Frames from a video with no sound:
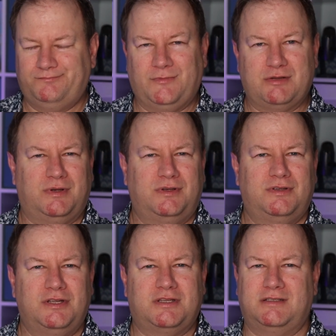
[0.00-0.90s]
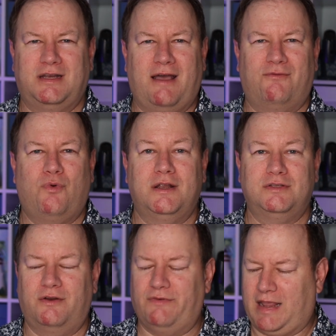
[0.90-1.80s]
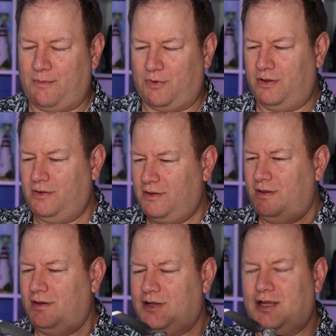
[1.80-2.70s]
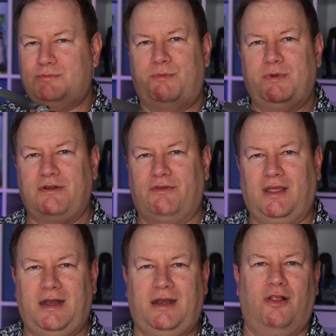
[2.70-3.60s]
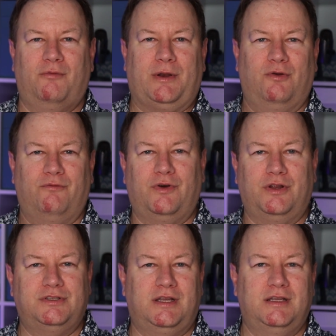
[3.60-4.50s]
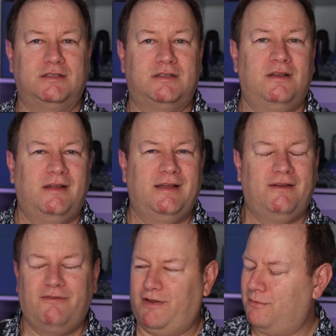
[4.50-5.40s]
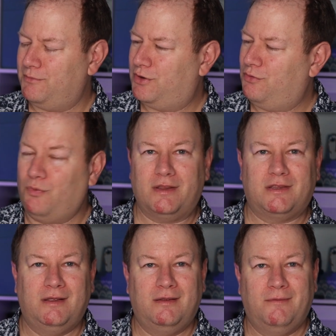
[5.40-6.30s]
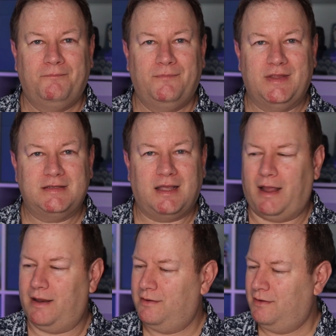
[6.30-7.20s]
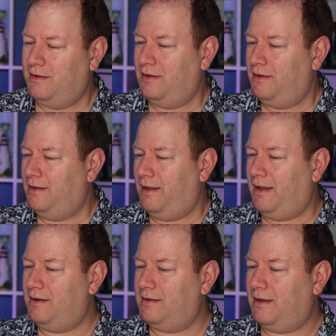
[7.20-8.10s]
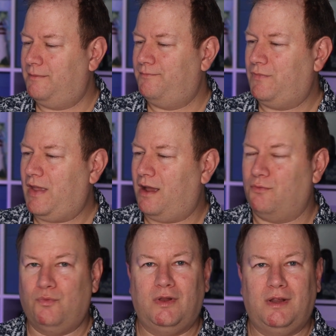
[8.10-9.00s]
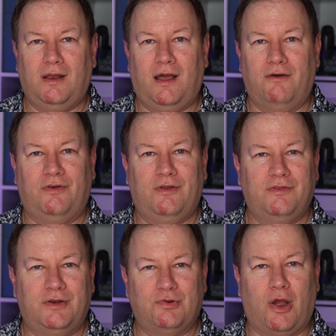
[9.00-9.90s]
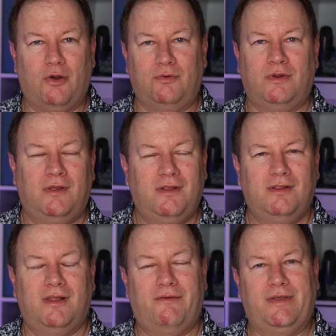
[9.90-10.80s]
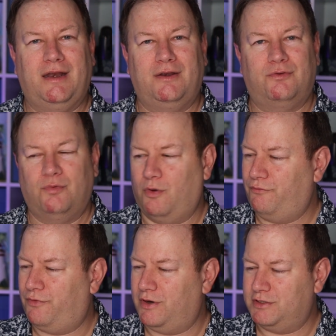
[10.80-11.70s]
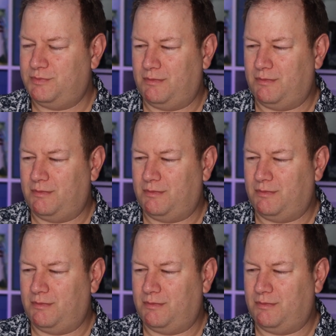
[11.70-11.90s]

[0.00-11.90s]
this one just doesn't have quite as good of a camera. Does pretty much everything I need. All of my drone footage is filmed with this guy. And yeah, really love the drone. Love getting drone footage to be